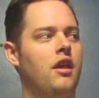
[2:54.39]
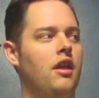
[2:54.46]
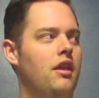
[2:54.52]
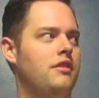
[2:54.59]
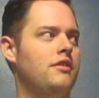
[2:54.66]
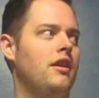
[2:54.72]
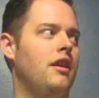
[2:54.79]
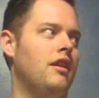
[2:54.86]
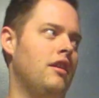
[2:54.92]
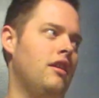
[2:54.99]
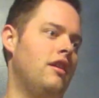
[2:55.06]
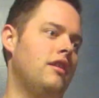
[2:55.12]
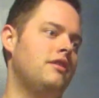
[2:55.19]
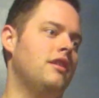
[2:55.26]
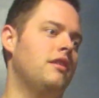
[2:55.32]
it's like,
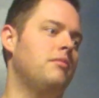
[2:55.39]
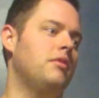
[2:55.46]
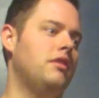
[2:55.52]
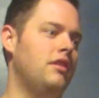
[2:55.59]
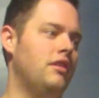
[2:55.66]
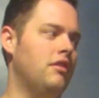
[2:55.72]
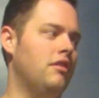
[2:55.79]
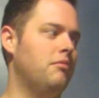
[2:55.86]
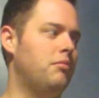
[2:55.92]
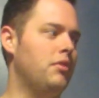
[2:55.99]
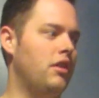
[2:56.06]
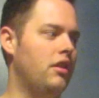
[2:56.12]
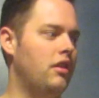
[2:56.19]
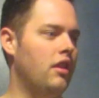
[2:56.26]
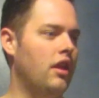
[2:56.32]
oh, it's not a big deal,
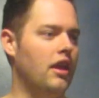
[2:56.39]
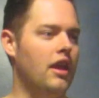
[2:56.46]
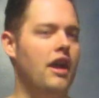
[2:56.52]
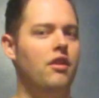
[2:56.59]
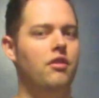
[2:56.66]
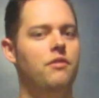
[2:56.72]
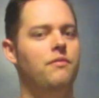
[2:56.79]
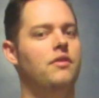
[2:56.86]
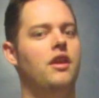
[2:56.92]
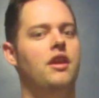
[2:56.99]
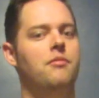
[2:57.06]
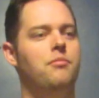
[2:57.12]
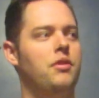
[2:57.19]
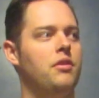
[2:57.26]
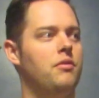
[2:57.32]
but like I don't even
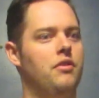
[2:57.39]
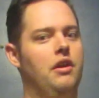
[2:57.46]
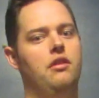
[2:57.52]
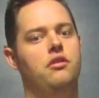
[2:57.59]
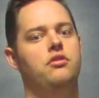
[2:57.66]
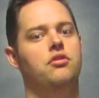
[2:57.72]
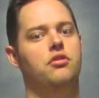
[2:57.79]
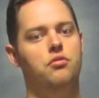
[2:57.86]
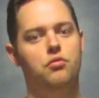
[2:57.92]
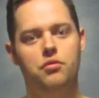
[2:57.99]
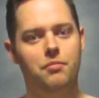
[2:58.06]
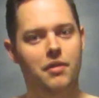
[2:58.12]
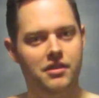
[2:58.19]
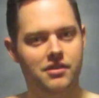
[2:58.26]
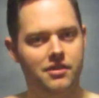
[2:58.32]
like being without a shirt
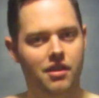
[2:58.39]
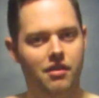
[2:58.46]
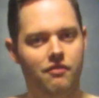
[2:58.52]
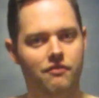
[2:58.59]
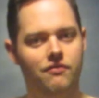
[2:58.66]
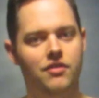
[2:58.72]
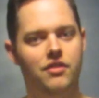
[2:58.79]
with myself,